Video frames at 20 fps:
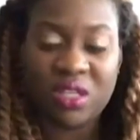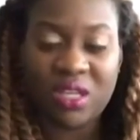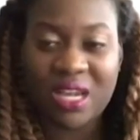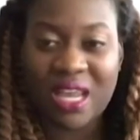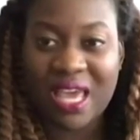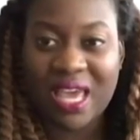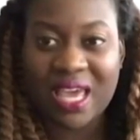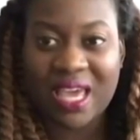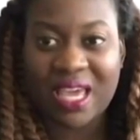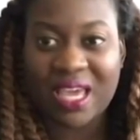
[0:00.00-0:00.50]

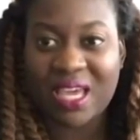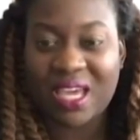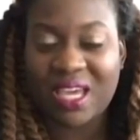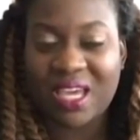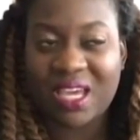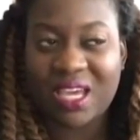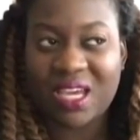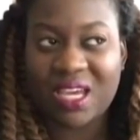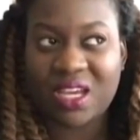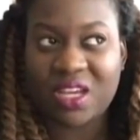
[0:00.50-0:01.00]

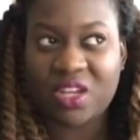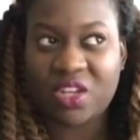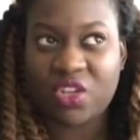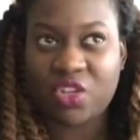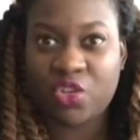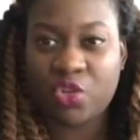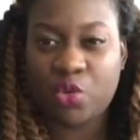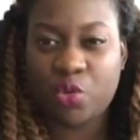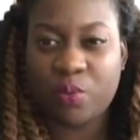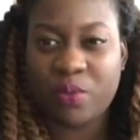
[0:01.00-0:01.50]
like,
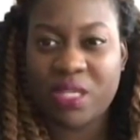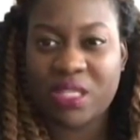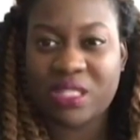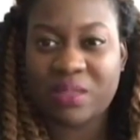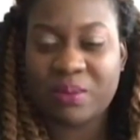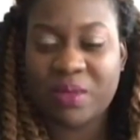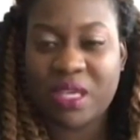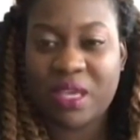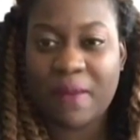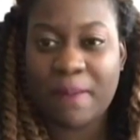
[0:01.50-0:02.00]
you
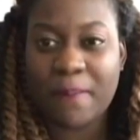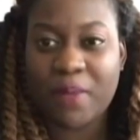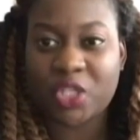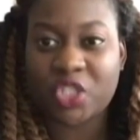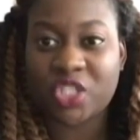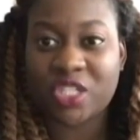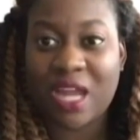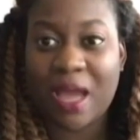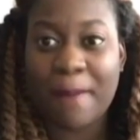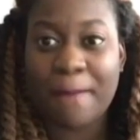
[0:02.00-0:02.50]
miss me,
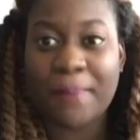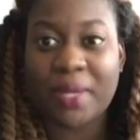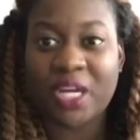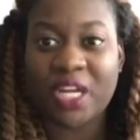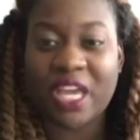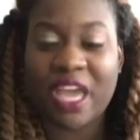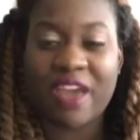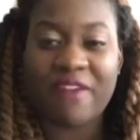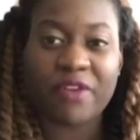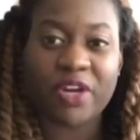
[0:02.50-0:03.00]
but you're not
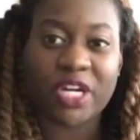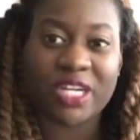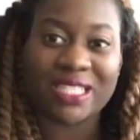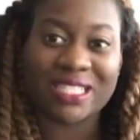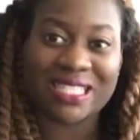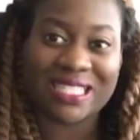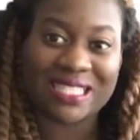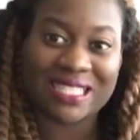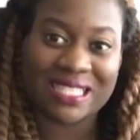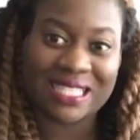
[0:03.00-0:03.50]
putting effort
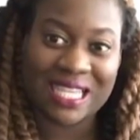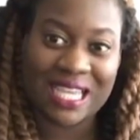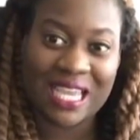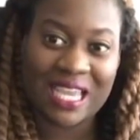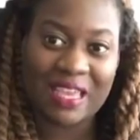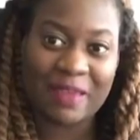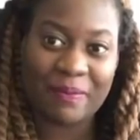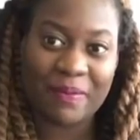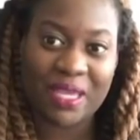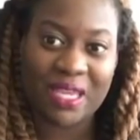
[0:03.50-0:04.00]
into
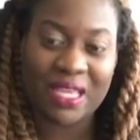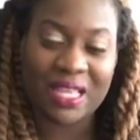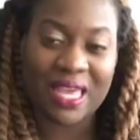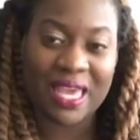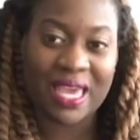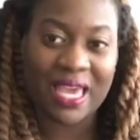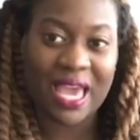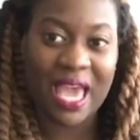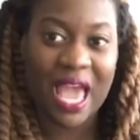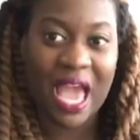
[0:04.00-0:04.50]
seeing me.
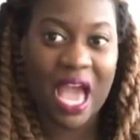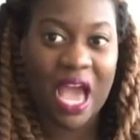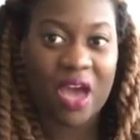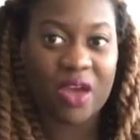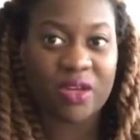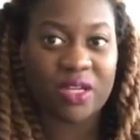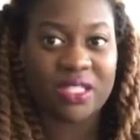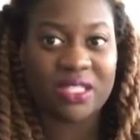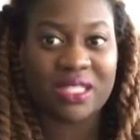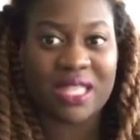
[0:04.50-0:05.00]
Like,
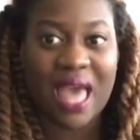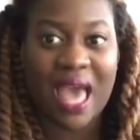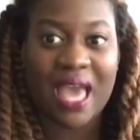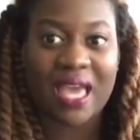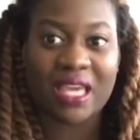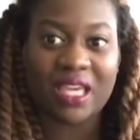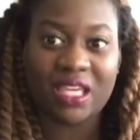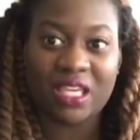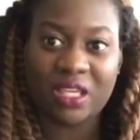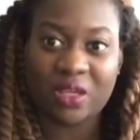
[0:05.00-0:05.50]
how does
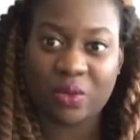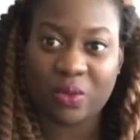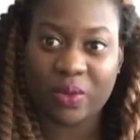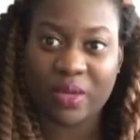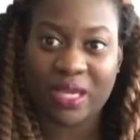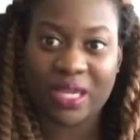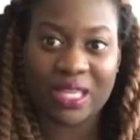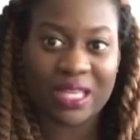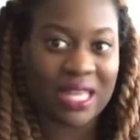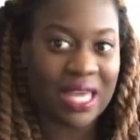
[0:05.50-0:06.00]
that
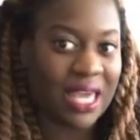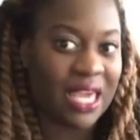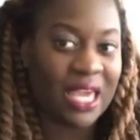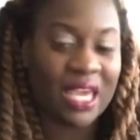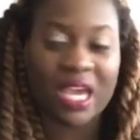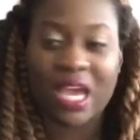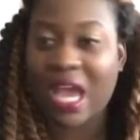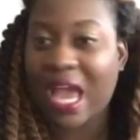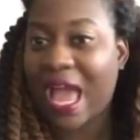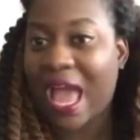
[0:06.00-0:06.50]
equate?
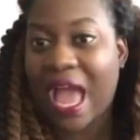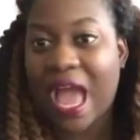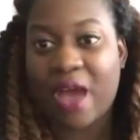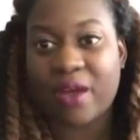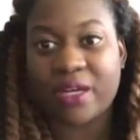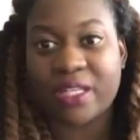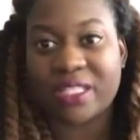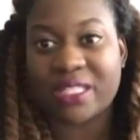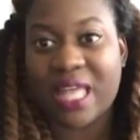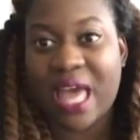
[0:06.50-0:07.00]
Like,
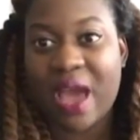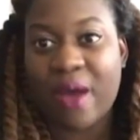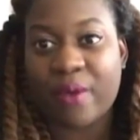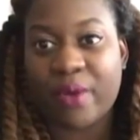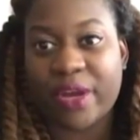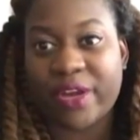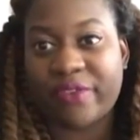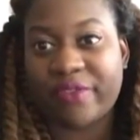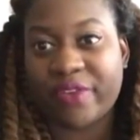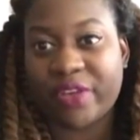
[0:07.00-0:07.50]
how does that
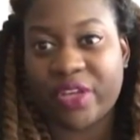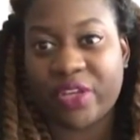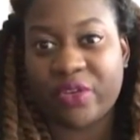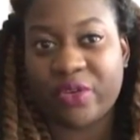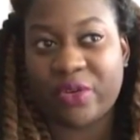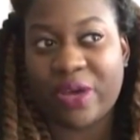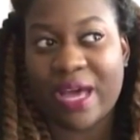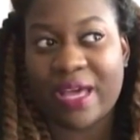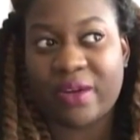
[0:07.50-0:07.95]
work for you?